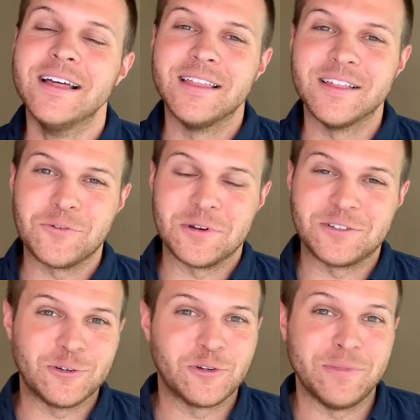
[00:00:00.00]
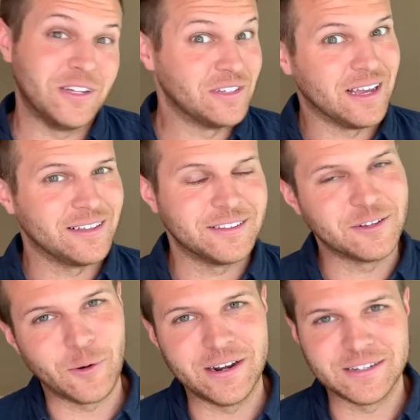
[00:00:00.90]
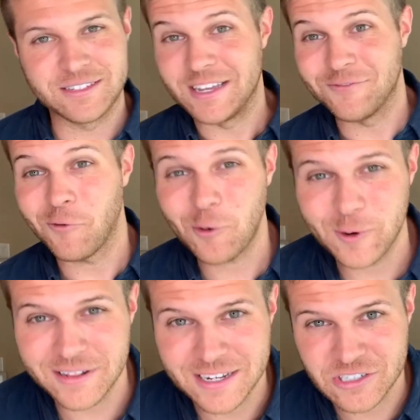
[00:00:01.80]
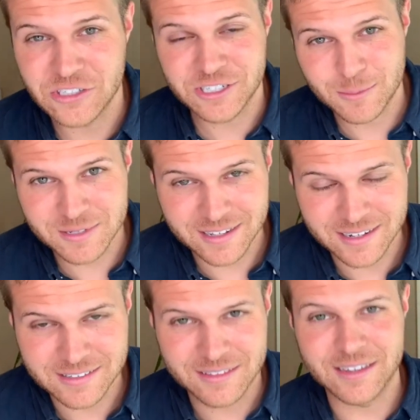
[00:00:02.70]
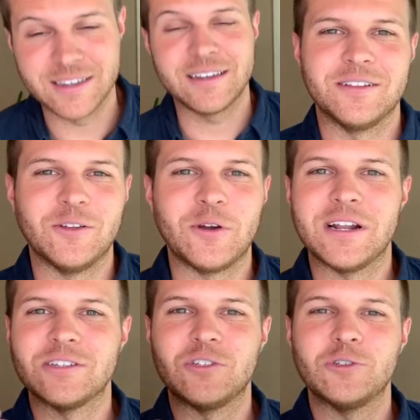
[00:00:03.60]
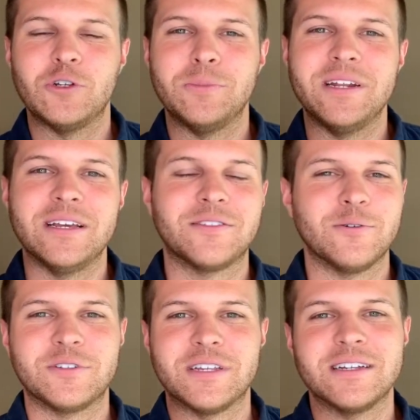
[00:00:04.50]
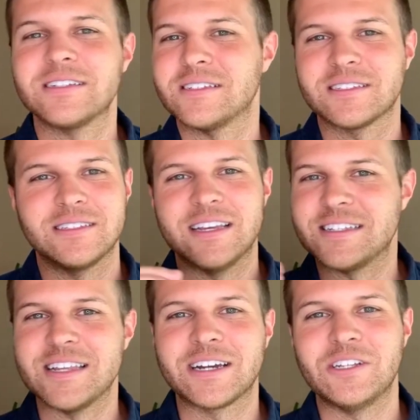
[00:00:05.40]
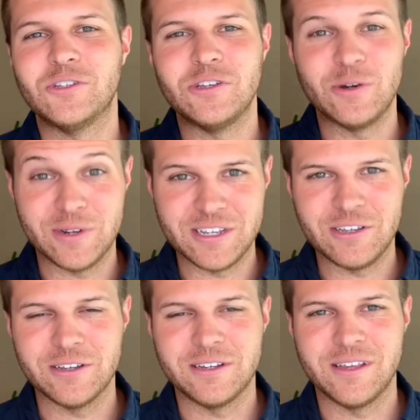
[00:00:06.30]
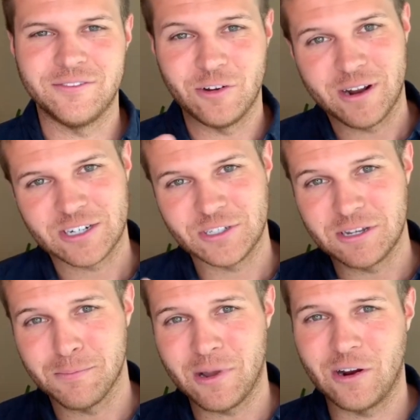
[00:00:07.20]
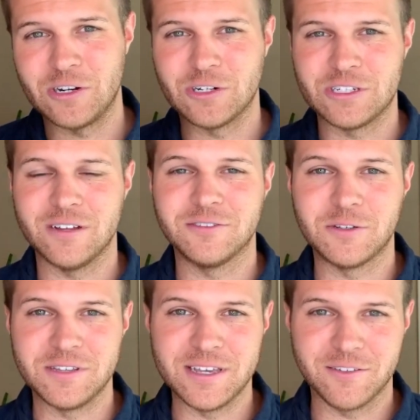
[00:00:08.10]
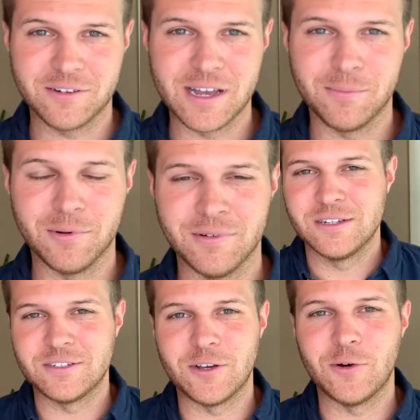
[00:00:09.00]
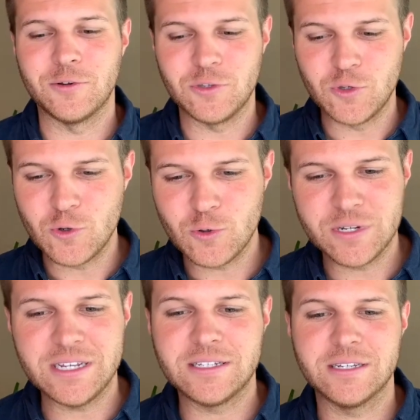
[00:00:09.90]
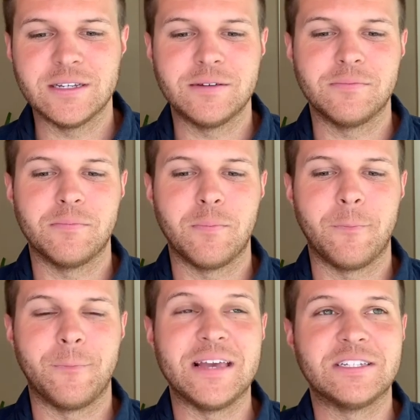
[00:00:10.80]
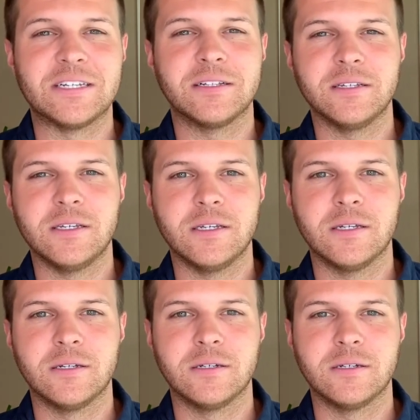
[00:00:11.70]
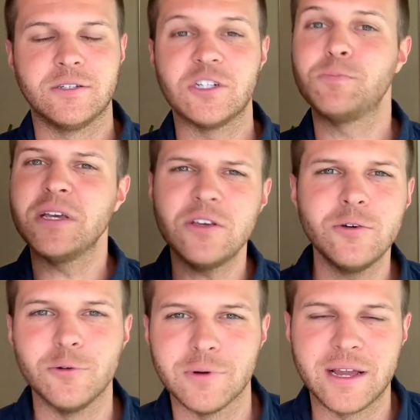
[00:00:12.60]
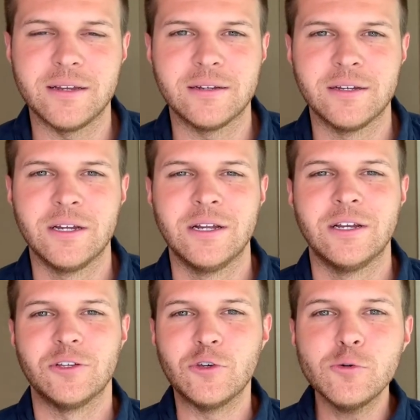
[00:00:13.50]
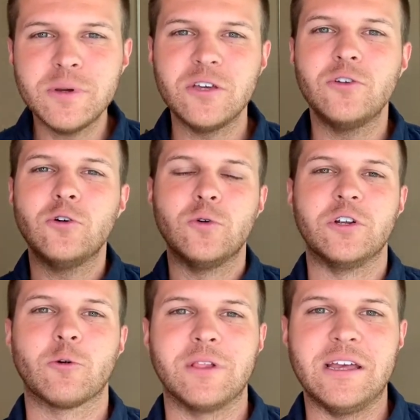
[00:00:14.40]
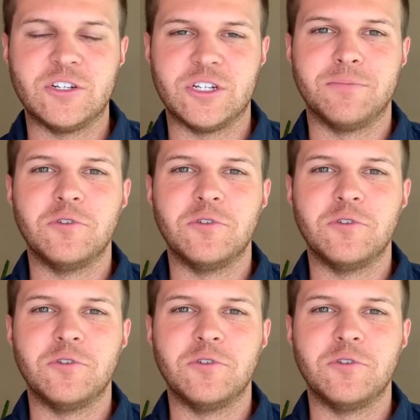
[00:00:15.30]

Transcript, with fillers: That's why social media is not the greatest thing for relationships, I like to think. Looking on social media at those things, it's, it's not going to do you any good if you're actually comparing yourselves to the other couple. So you need to basically just be you, right? You be you in your relationship.